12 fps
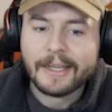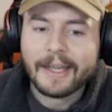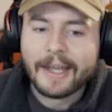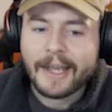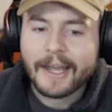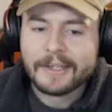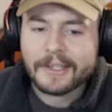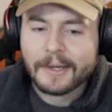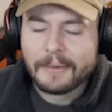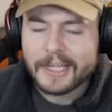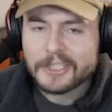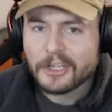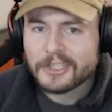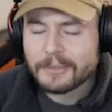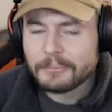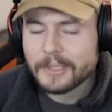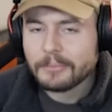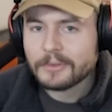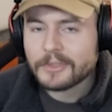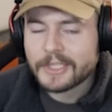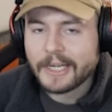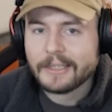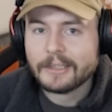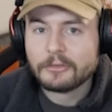And I saw some people
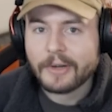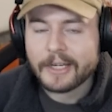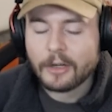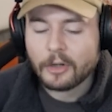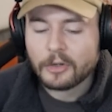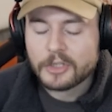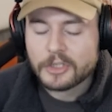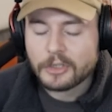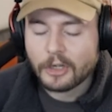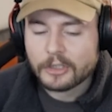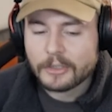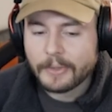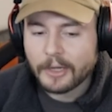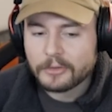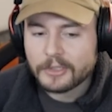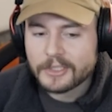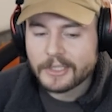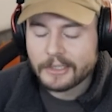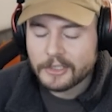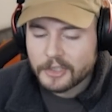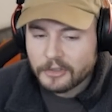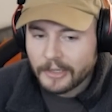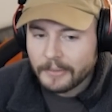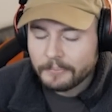say that Riot August talked about this in his
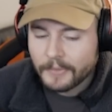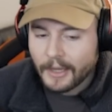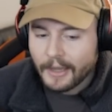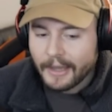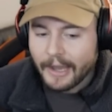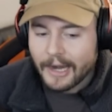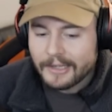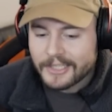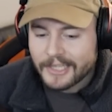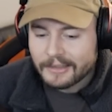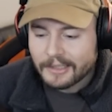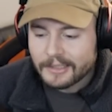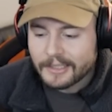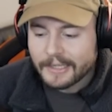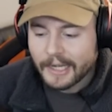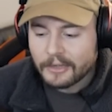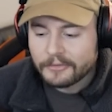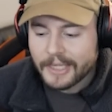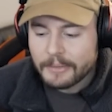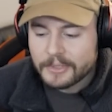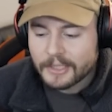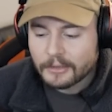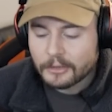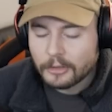stream, and he said that he kind of
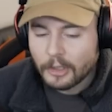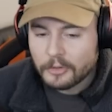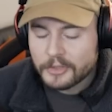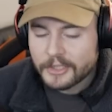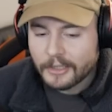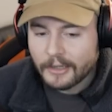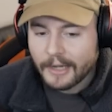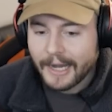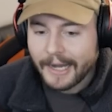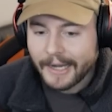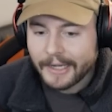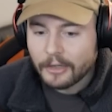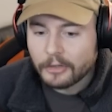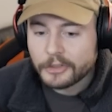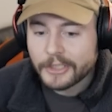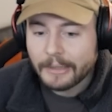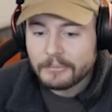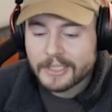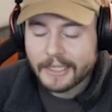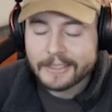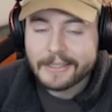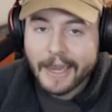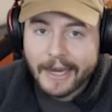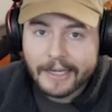keeps a closer eye on champs
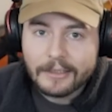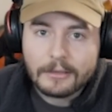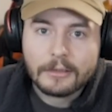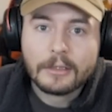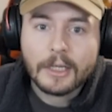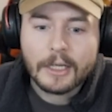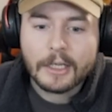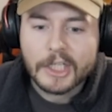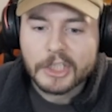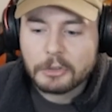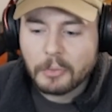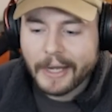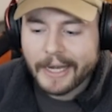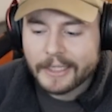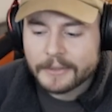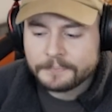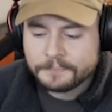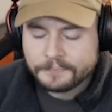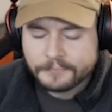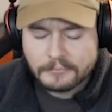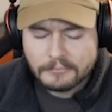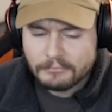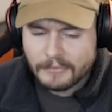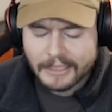like Kayle, Gwen,
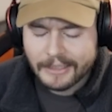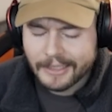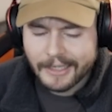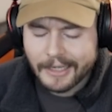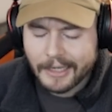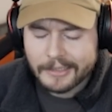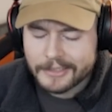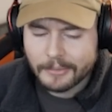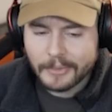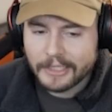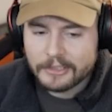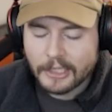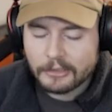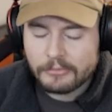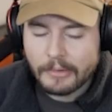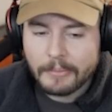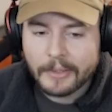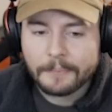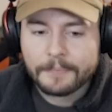and someone else, I don't remember.